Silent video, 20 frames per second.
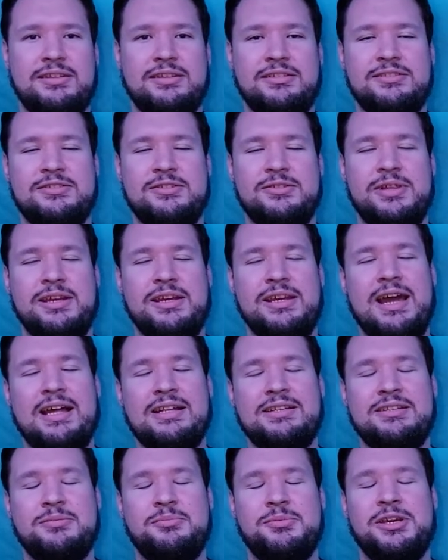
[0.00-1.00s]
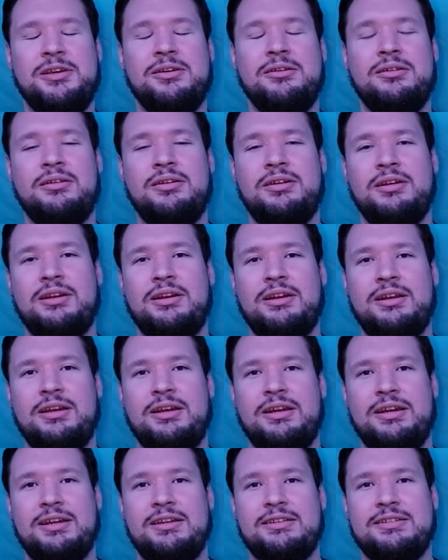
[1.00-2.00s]
And so they got to me.
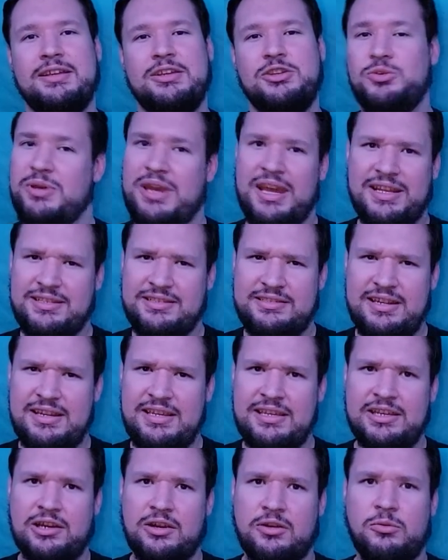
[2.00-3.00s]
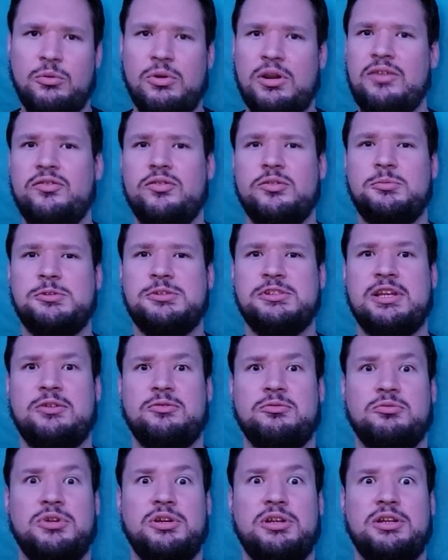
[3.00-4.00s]
I was like, "You can't stay here." One of them was like
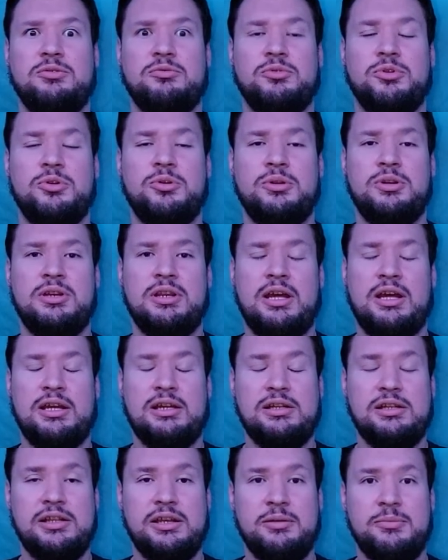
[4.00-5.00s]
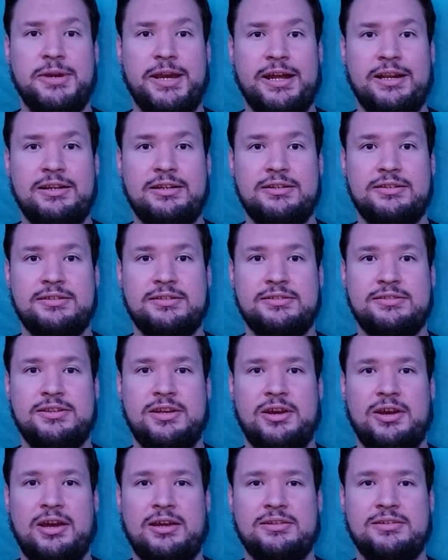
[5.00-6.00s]
really rude and ugly about it. So
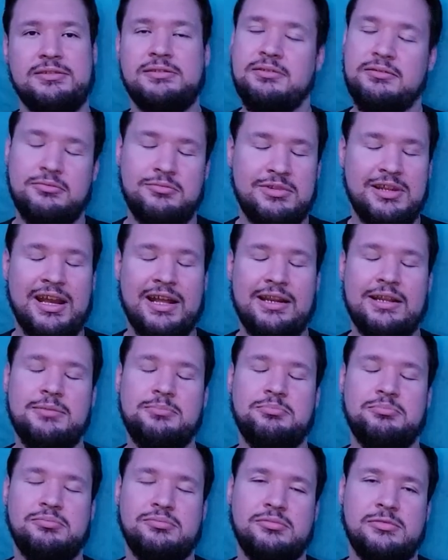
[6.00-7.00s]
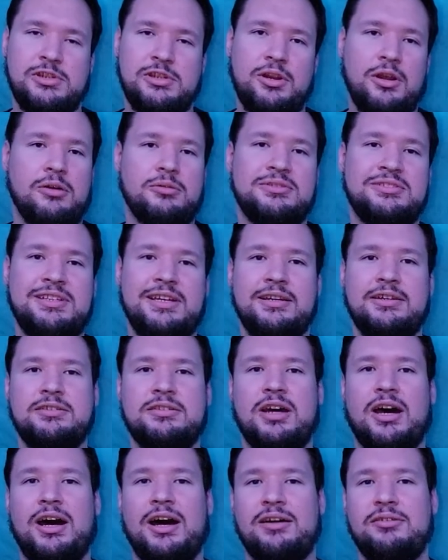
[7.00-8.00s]
I was kind of, ticked
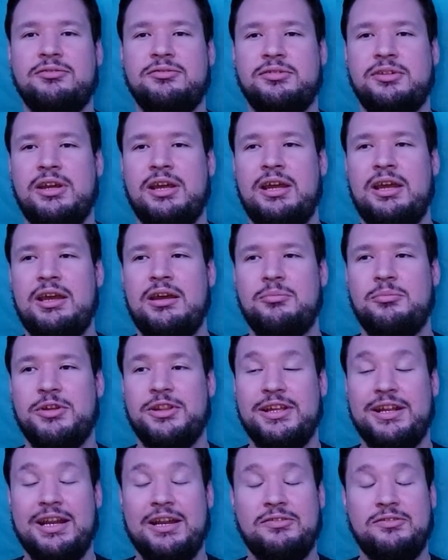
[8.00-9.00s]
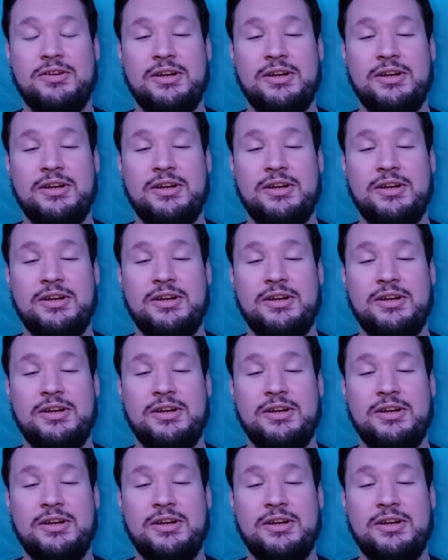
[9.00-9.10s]
off. But then I